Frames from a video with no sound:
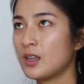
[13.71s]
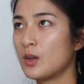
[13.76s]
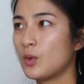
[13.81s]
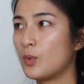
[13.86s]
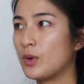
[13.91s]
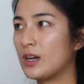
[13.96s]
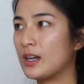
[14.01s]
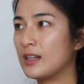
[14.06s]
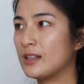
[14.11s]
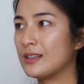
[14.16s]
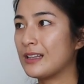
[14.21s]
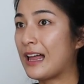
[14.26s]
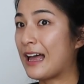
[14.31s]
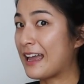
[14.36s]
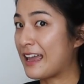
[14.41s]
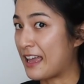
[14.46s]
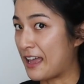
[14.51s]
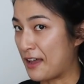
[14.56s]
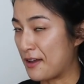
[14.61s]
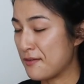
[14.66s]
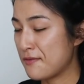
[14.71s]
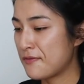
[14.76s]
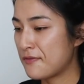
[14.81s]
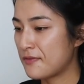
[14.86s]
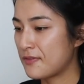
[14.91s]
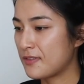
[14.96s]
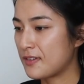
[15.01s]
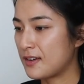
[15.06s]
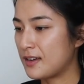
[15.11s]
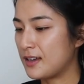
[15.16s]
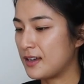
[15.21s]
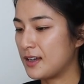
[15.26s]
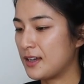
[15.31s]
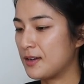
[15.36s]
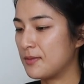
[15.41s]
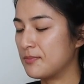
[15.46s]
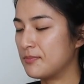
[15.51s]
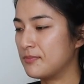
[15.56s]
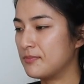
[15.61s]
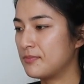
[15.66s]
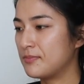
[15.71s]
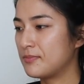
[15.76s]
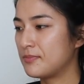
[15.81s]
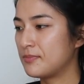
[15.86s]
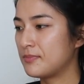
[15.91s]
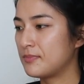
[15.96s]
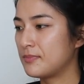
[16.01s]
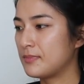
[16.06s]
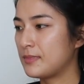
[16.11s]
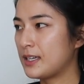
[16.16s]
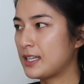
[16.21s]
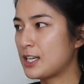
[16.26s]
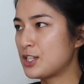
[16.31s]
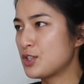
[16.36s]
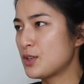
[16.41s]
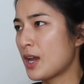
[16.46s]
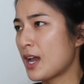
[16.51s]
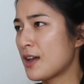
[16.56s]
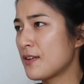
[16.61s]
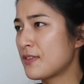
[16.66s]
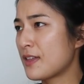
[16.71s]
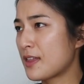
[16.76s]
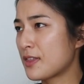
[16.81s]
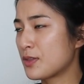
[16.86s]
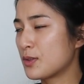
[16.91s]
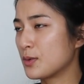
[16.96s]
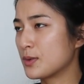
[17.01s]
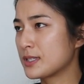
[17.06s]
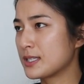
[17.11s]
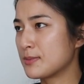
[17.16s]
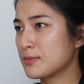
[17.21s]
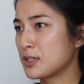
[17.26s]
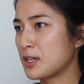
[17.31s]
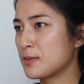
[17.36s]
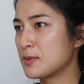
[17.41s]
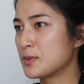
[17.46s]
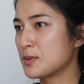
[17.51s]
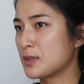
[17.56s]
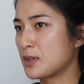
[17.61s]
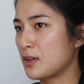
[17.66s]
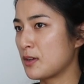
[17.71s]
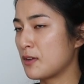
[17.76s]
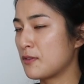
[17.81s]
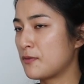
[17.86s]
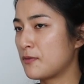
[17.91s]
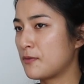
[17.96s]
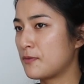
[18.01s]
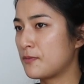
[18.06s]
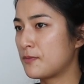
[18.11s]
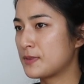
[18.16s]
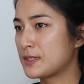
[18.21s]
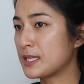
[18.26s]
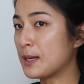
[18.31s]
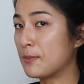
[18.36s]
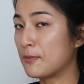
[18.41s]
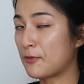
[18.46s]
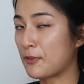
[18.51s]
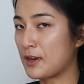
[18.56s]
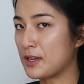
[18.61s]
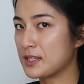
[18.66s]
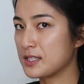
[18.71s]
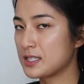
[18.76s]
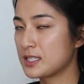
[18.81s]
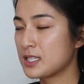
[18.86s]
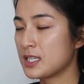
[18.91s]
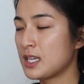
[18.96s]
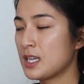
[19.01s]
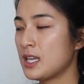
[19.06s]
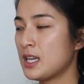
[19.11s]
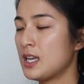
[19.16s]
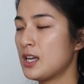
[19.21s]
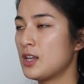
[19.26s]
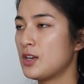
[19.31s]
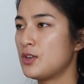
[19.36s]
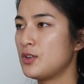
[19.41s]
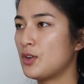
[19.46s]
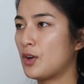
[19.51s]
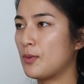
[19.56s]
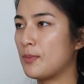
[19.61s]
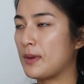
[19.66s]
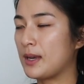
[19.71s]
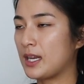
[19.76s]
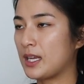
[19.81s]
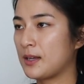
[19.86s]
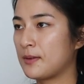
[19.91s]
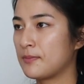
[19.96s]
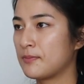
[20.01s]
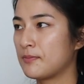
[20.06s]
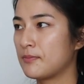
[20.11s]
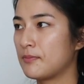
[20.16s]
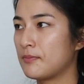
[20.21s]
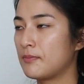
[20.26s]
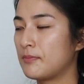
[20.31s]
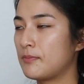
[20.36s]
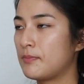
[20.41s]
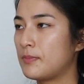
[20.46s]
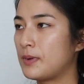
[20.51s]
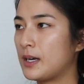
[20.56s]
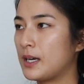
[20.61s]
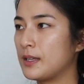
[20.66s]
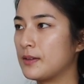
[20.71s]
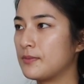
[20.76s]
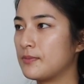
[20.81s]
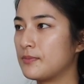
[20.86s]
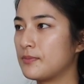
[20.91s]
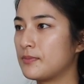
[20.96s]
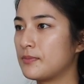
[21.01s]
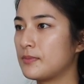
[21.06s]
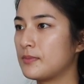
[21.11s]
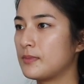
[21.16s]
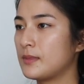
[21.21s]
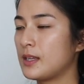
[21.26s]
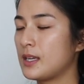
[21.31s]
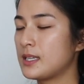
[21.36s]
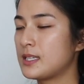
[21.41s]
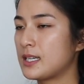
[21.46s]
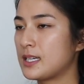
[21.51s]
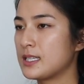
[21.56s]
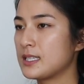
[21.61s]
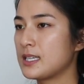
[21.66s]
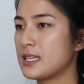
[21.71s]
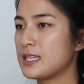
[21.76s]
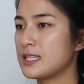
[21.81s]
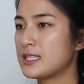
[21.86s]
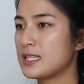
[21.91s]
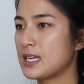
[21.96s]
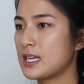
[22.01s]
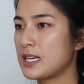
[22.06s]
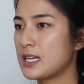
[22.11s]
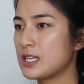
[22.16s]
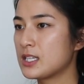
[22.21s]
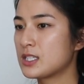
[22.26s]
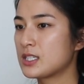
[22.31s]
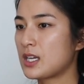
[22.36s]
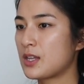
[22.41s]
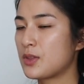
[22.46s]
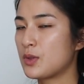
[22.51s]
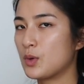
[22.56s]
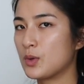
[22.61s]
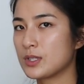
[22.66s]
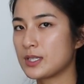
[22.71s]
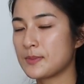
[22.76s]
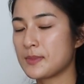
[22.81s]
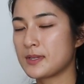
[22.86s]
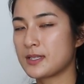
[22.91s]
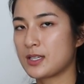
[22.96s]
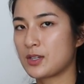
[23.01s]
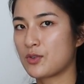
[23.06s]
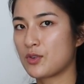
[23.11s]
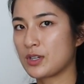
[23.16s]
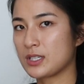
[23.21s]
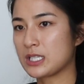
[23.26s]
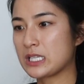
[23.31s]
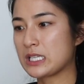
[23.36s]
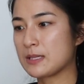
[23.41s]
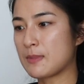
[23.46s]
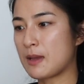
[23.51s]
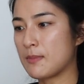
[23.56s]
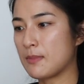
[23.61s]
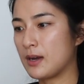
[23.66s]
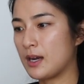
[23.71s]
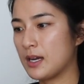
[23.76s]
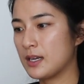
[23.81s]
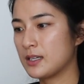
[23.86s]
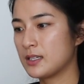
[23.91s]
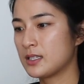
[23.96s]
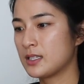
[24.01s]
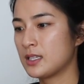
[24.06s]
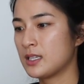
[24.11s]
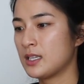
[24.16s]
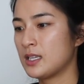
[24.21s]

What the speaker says: Well, I have. And I do have that thought sometimes with some friends, not many, but it is a thought sometimes that crosses my mind.